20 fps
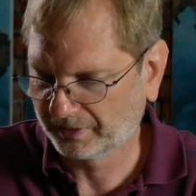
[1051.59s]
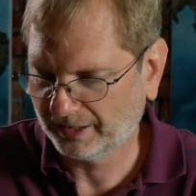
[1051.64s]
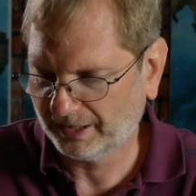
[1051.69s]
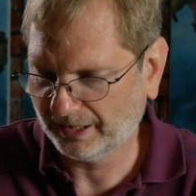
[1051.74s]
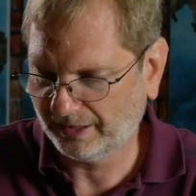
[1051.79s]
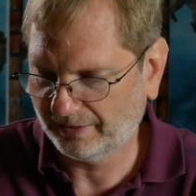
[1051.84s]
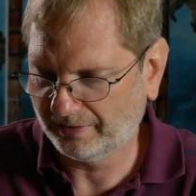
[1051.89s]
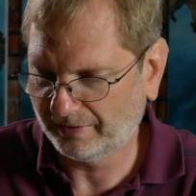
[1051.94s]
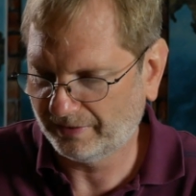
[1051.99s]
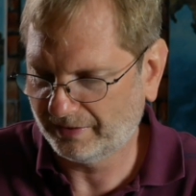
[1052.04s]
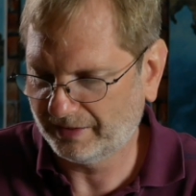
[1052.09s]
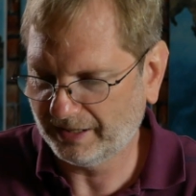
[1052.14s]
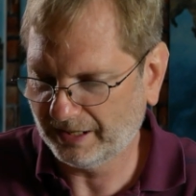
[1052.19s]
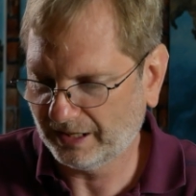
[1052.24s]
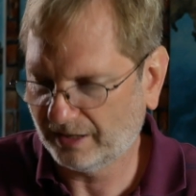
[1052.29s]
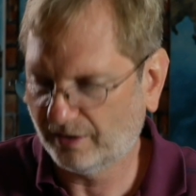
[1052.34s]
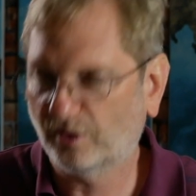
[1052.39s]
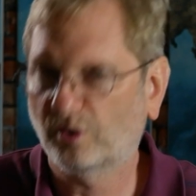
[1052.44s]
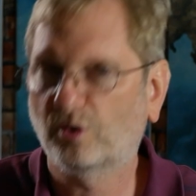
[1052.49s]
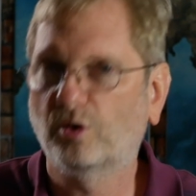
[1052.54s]
and the
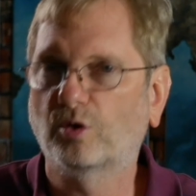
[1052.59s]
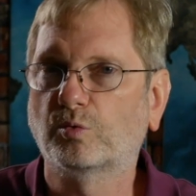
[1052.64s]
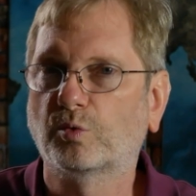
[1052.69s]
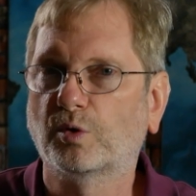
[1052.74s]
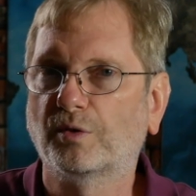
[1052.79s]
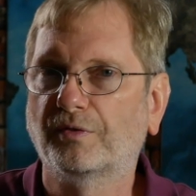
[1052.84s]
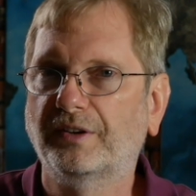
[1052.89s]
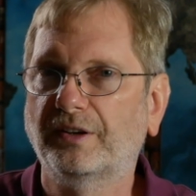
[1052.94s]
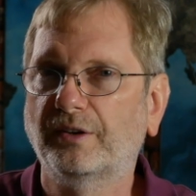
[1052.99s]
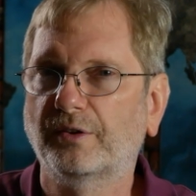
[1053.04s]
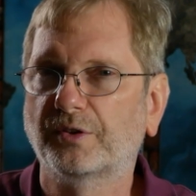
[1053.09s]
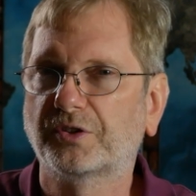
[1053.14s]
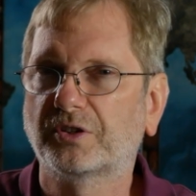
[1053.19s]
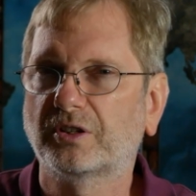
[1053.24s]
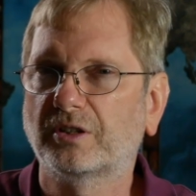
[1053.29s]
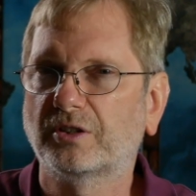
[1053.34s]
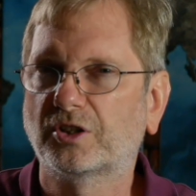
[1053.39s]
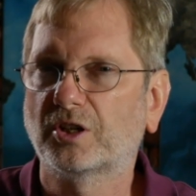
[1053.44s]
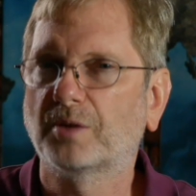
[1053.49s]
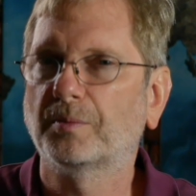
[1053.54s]
end of the Cold War video is
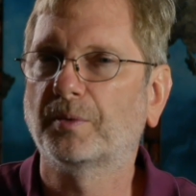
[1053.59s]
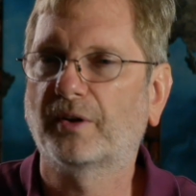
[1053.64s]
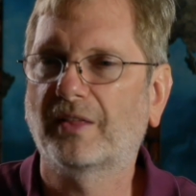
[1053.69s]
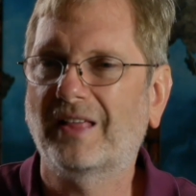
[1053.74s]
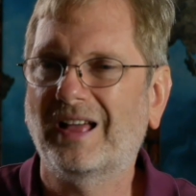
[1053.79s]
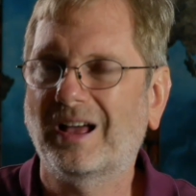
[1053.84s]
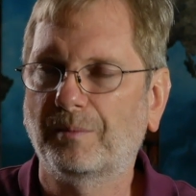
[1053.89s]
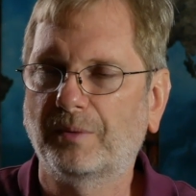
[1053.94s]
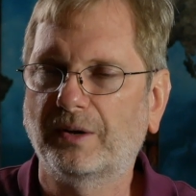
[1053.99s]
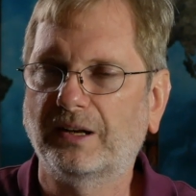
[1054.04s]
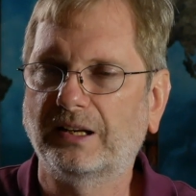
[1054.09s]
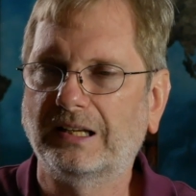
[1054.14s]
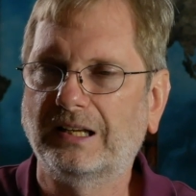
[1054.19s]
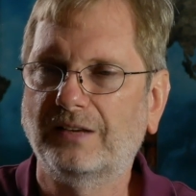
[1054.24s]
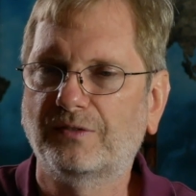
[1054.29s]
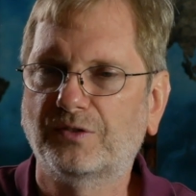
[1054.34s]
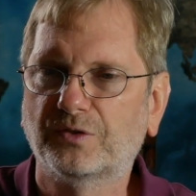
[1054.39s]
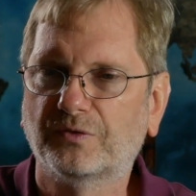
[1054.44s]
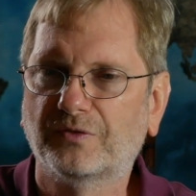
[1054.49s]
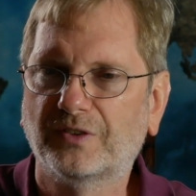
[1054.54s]
similar to that, but it
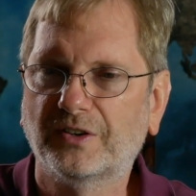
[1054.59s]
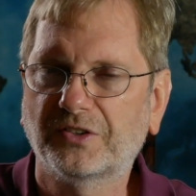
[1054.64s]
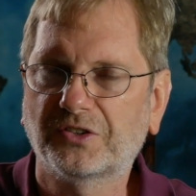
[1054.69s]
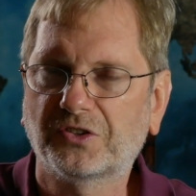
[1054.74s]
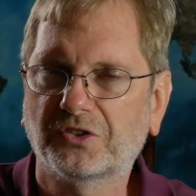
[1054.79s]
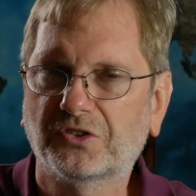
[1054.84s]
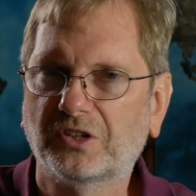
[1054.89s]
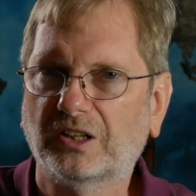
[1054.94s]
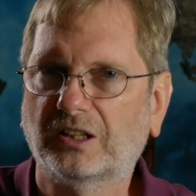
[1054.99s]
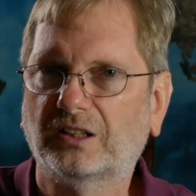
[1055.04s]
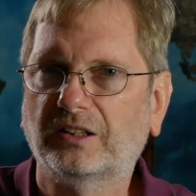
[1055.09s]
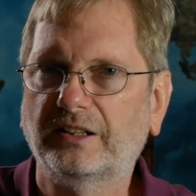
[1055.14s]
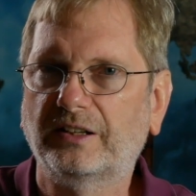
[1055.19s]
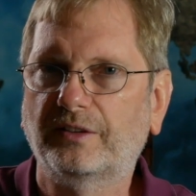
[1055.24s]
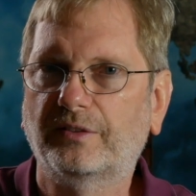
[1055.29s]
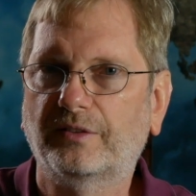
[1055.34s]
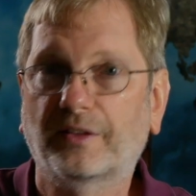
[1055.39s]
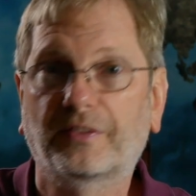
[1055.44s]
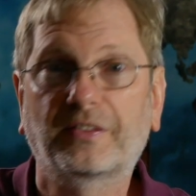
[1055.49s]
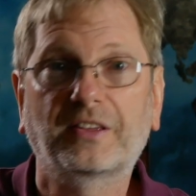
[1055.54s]
gives very
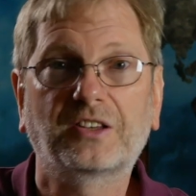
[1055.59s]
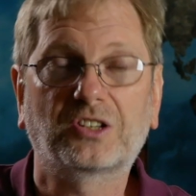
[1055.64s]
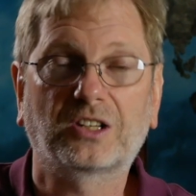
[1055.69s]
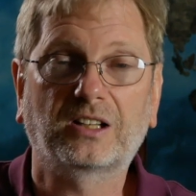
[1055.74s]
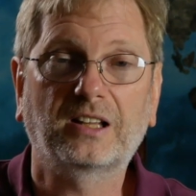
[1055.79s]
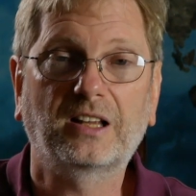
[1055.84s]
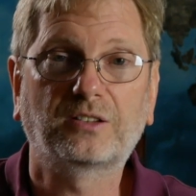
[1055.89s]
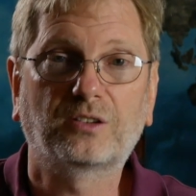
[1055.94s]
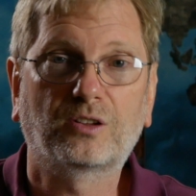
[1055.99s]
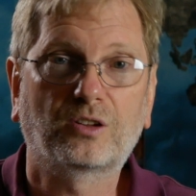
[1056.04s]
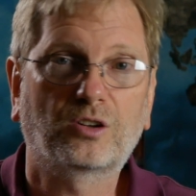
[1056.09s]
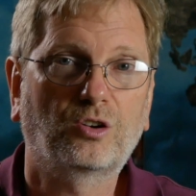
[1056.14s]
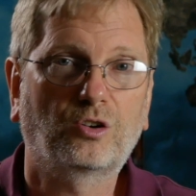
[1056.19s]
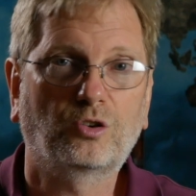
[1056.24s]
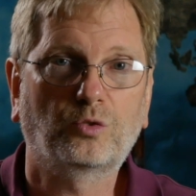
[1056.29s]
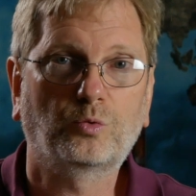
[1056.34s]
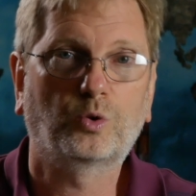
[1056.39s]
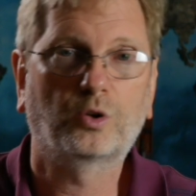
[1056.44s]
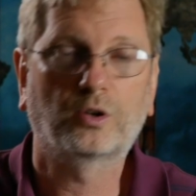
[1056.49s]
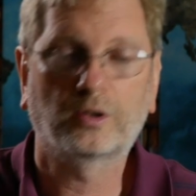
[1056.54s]
succinctly the things that led to the
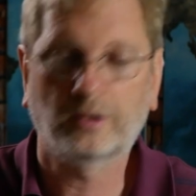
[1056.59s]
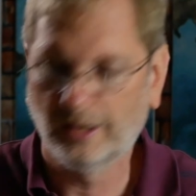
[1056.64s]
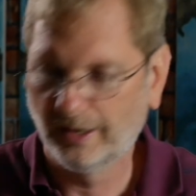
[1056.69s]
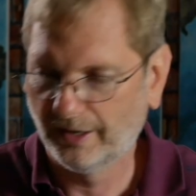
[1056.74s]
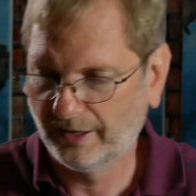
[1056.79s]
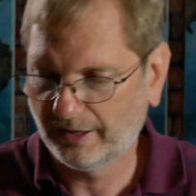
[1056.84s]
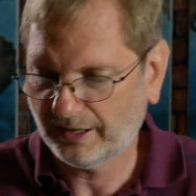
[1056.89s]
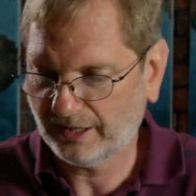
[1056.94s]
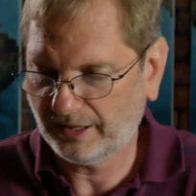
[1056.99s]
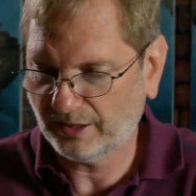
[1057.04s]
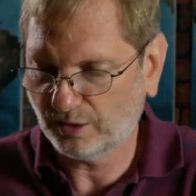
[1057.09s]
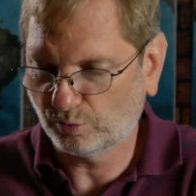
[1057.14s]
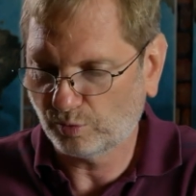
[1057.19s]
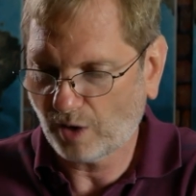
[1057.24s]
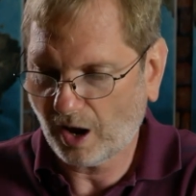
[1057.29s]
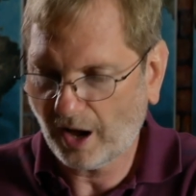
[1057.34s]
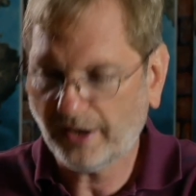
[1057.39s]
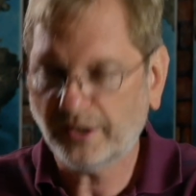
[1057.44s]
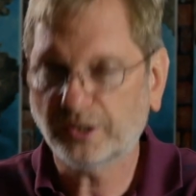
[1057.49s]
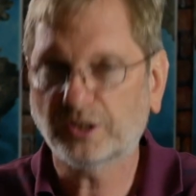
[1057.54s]
Cold War and the
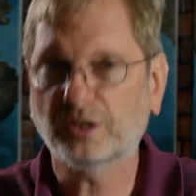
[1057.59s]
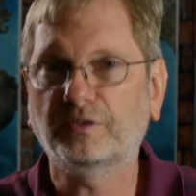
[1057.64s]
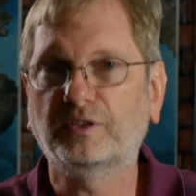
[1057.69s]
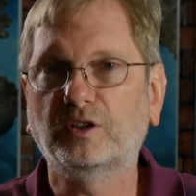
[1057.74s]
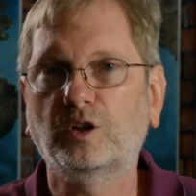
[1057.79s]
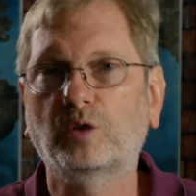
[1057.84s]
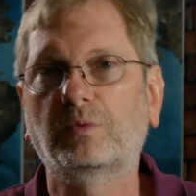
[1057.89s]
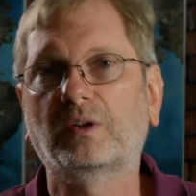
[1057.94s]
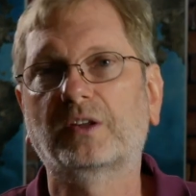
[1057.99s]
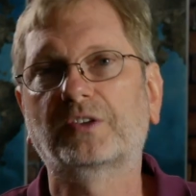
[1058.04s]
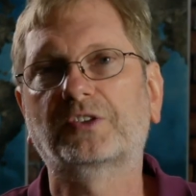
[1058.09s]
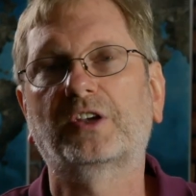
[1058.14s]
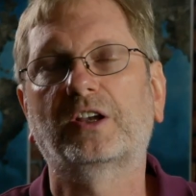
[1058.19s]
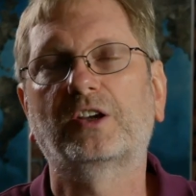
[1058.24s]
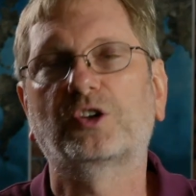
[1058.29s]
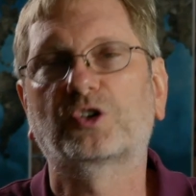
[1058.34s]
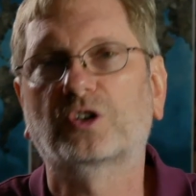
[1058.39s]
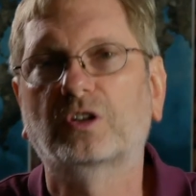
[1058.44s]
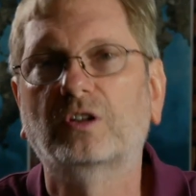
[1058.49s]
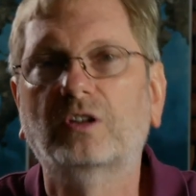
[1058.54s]
rise of
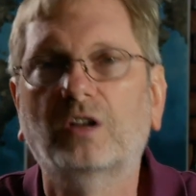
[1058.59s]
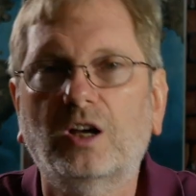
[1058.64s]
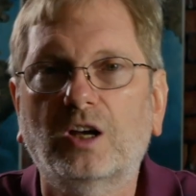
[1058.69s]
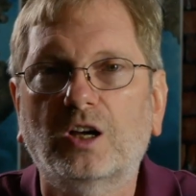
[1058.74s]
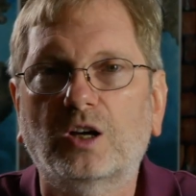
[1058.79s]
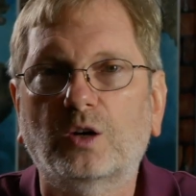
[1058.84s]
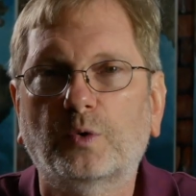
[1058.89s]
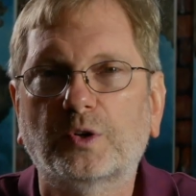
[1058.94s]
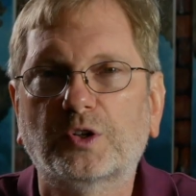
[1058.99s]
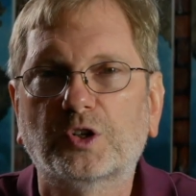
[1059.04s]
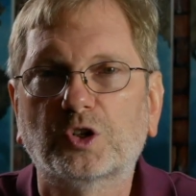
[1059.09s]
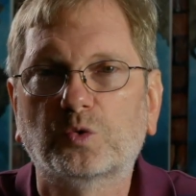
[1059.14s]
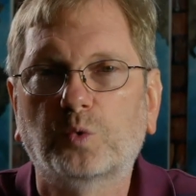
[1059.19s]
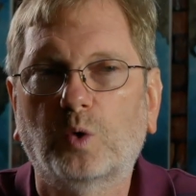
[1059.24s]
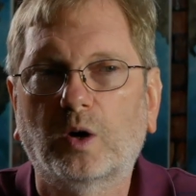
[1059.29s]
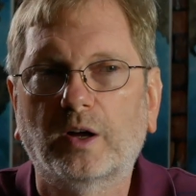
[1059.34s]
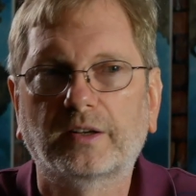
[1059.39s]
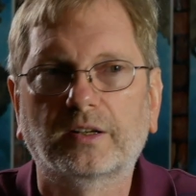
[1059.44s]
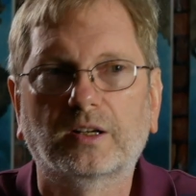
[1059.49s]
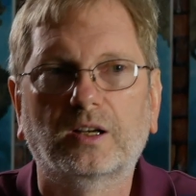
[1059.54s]
globalization, which is
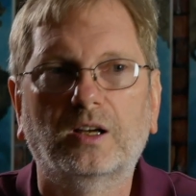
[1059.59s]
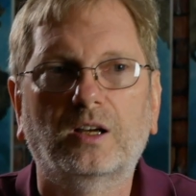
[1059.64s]
what